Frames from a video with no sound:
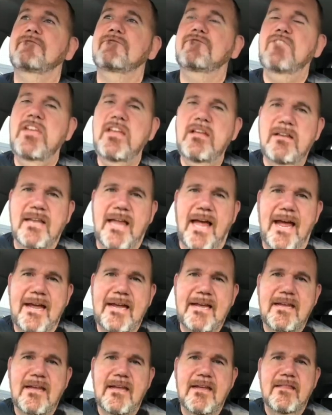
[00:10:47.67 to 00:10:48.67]
feel
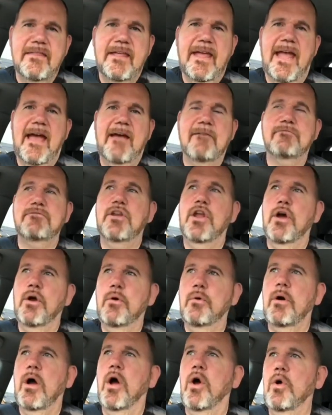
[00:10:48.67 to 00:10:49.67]
like they have
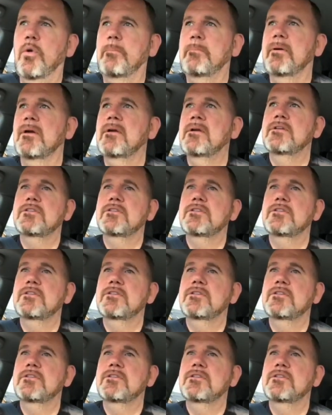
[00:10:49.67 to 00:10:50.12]
no hope.